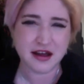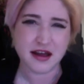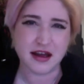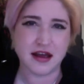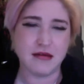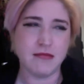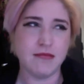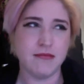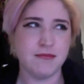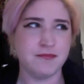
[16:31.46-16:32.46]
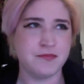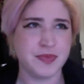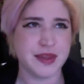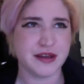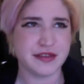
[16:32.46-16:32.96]

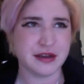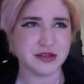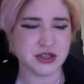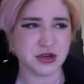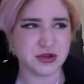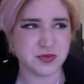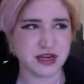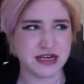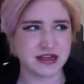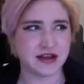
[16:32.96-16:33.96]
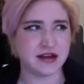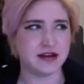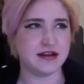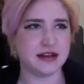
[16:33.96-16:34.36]
I think social media,